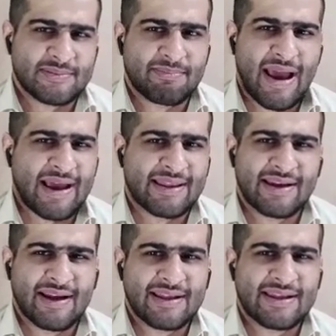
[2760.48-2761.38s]
back
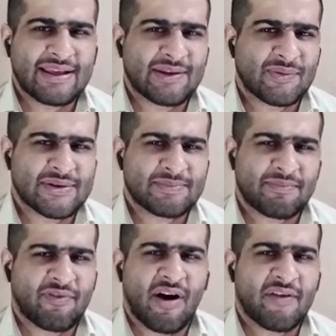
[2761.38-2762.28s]
then, I think it was
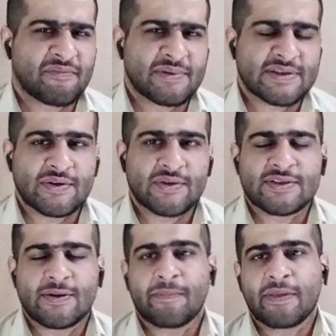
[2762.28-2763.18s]
5% or
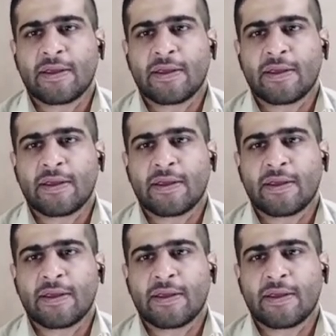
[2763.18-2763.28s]
something.